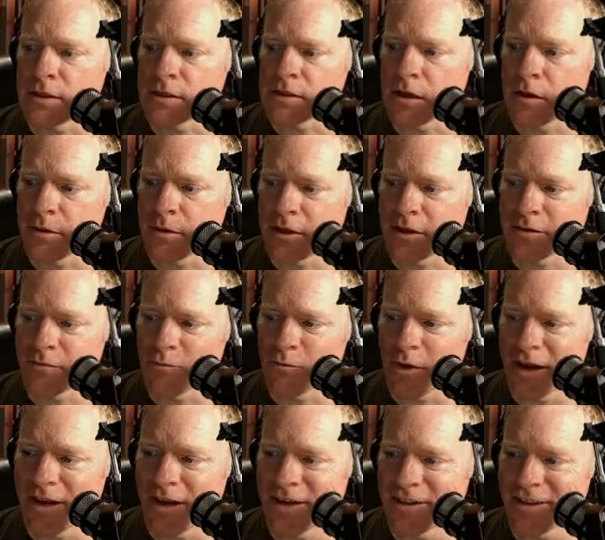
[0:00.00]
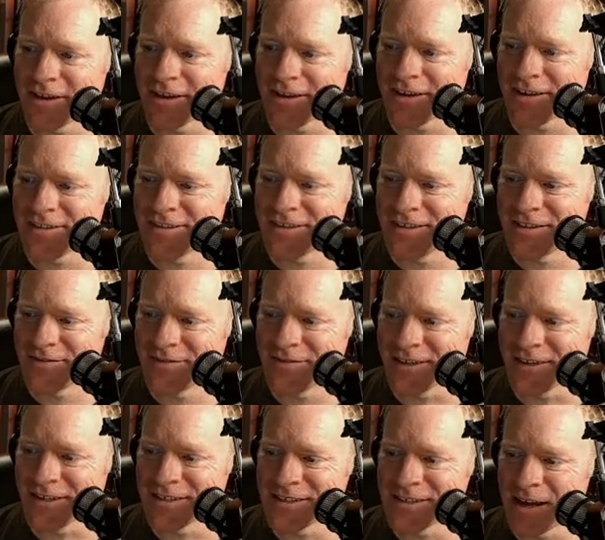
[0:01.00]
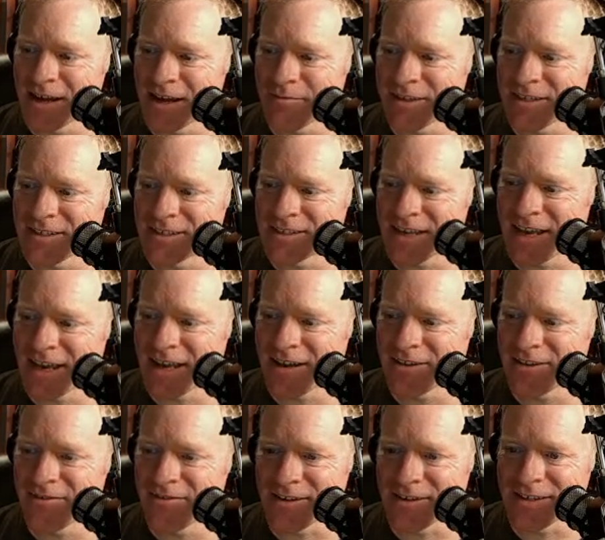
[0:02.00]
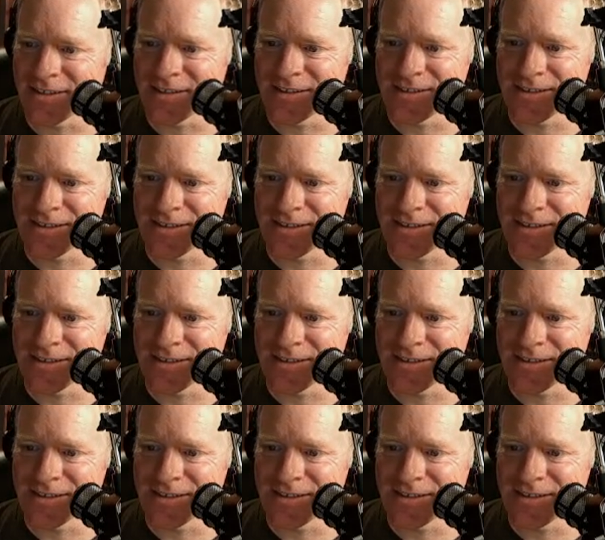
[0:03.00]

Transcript: so I'm going to right-click on these fins. I'm going to scale the fins.